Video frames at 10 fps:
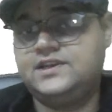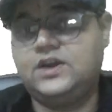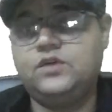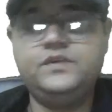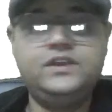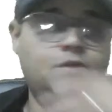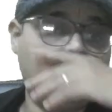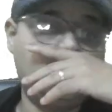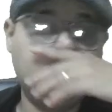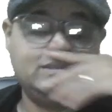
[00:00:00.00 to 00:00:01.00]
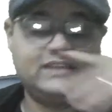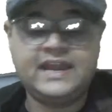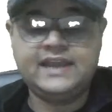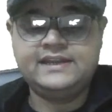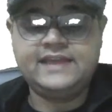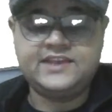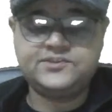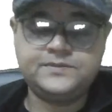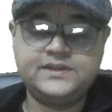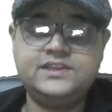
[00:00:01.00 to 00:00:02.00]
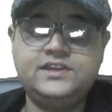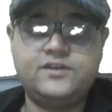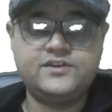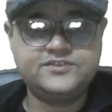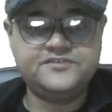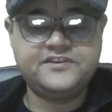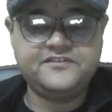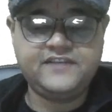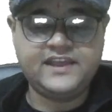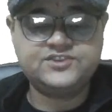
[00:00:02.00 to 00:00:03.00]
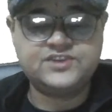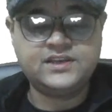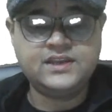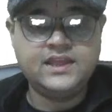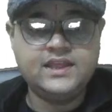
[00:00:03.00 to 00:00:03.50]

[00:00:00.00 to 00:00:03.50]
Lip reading: Now we know that as per the laws of reflection,